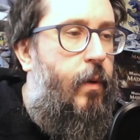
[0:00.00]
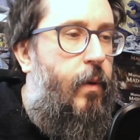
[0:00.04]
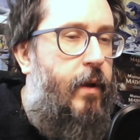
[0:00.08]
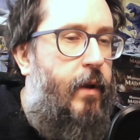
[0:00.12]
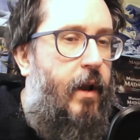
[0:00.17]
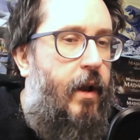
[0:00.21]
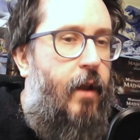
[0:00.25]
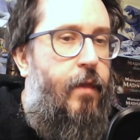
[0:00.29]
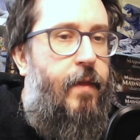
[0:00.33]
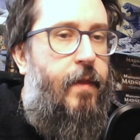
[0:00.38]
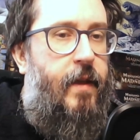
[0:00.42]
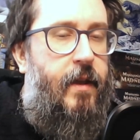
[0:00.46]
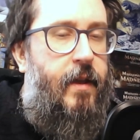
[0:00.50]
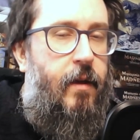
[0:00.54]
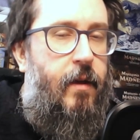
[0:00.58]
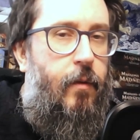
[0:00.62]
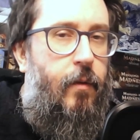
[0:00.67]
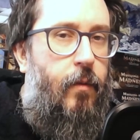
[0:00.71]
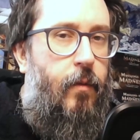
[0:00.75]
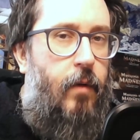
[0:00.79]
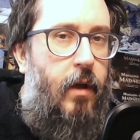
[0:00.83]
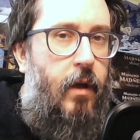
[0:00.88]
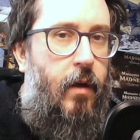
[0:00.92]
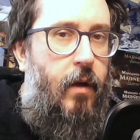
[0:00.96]
I don't think
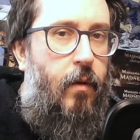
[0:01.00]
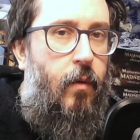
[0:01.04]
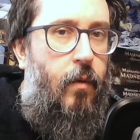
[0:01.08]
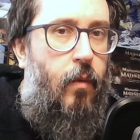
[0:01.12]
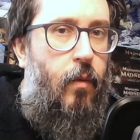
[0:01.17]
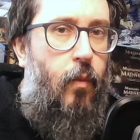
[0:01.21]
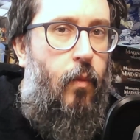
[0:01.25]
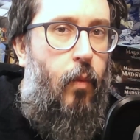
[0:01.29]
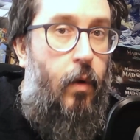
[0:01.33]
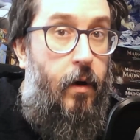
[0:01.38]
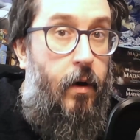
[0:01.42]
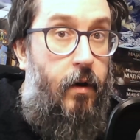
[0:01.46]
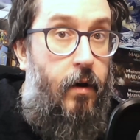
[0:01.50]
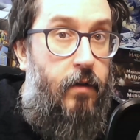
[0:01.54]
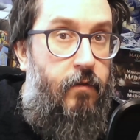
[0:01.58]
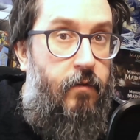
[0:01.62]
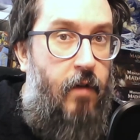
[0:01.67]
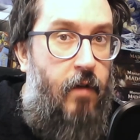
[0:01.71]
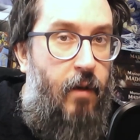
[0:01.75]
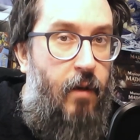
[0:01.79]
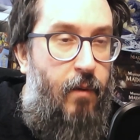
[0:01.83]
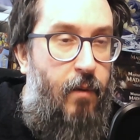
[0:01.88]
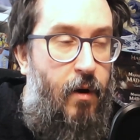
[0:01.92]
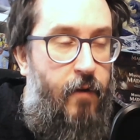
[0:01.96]
it works very
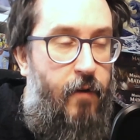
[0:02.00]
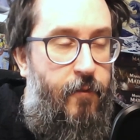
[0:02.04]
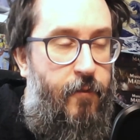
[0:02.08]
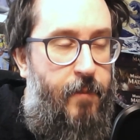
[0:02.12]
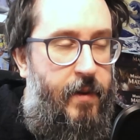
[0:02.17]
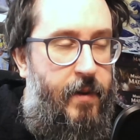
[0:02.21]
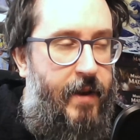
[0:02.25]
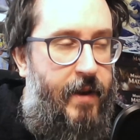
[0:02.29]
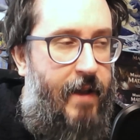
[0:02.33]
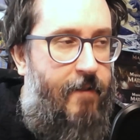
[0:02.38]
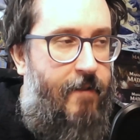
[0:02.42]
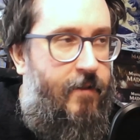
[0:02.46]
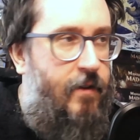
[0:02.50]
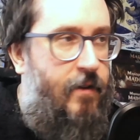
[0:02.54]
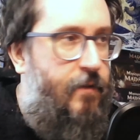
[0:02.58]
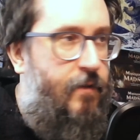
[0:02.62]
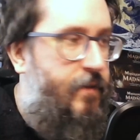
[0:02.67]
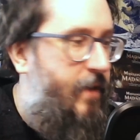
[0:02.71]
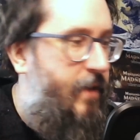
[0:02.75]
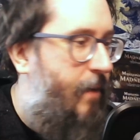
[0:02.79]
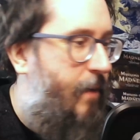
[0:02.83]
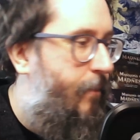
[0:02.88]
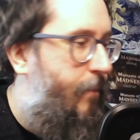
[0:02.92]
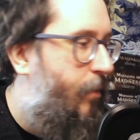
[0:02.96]
well from a narrative
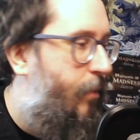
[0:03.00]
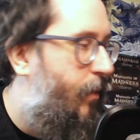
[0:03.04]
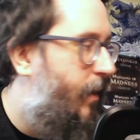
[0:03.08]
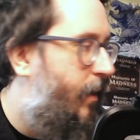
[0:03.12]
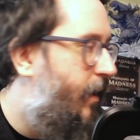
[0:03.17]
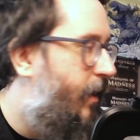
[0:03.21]
standpoint.